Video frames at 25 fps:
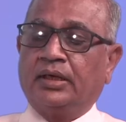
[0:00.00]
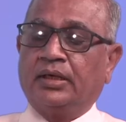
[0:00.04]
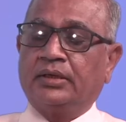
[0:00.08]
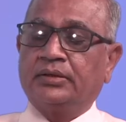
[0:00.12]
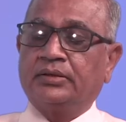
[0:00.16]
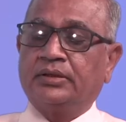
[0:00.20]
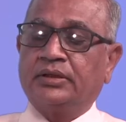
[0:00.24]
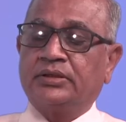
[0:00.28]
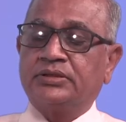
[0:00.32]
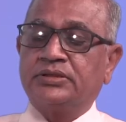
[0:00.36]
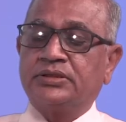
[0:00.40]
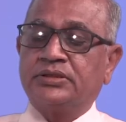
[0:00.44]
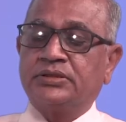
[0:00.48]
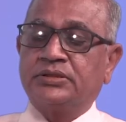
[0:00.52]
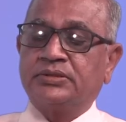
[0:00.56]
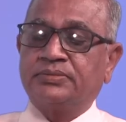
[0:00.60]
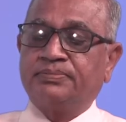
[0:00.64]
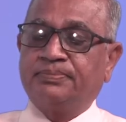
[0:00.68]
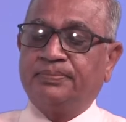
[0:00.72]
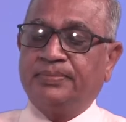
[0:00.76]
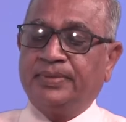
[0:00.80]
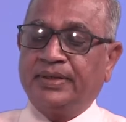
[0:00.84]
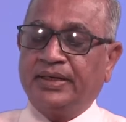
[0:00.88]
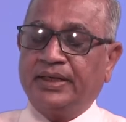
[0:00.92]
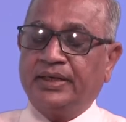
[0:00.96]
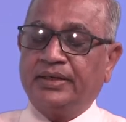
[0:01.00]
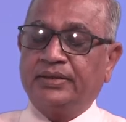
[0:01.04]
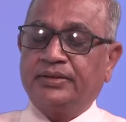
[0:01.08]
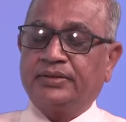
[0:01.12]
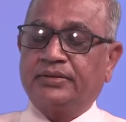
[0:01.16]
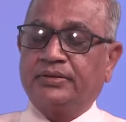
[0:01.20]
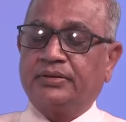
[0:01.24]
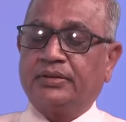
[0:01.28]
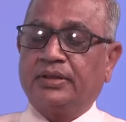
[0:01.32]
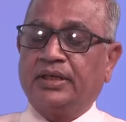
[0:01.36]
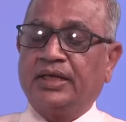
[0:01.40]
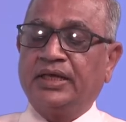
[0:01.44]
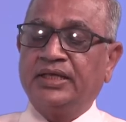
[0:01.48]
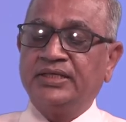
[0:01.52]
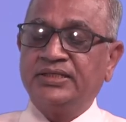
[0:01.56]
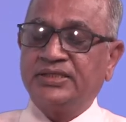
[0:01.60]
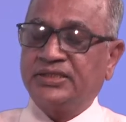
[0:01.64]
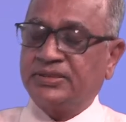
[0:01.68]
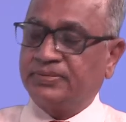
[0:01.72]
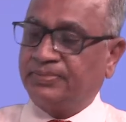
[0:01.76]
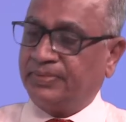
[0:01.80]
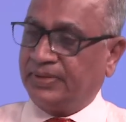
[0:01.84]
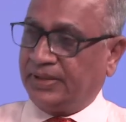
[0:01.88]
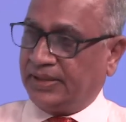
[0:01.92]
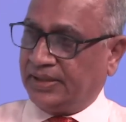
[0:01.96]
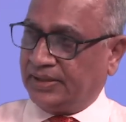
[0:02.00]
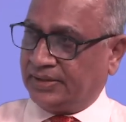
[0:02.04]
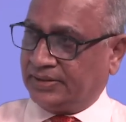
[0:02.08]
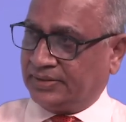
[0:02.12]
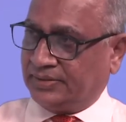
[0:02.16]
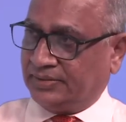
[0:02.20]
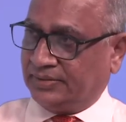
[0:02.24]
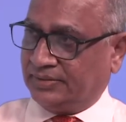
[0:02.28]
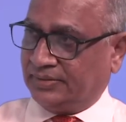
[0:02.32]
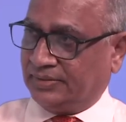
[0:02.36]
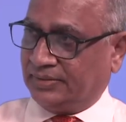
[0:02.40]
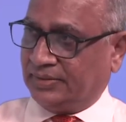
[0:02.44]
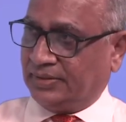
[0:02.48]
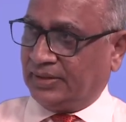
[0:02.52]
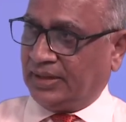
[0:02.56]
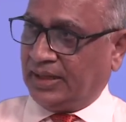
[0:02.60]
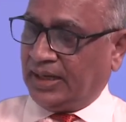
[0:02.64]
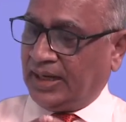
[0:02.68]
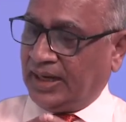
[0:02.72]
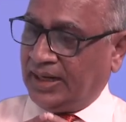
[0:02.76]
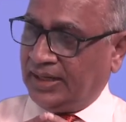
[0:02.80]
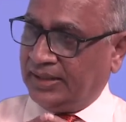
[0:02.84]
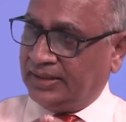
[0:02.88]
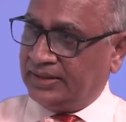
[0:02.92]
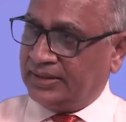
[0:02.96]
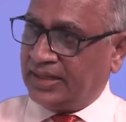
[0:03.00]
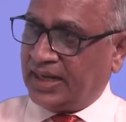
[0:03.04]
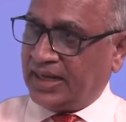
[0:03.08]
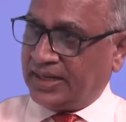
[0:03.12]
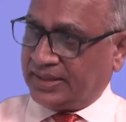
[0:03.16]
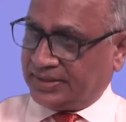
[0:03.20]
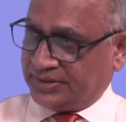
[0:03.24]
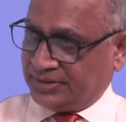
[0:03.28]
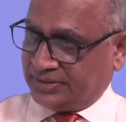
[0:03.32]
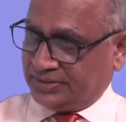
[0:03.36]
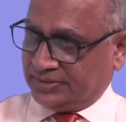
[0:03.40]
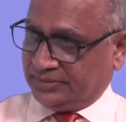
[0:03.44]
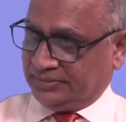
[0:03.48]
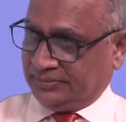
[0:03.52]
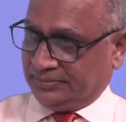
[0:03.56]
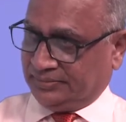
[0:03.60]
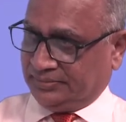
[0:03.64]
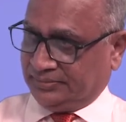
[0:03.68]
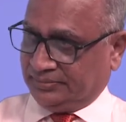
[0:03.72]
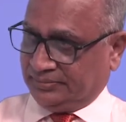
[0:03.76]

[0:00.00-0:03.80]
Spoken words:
the spirit, in spirit and in action,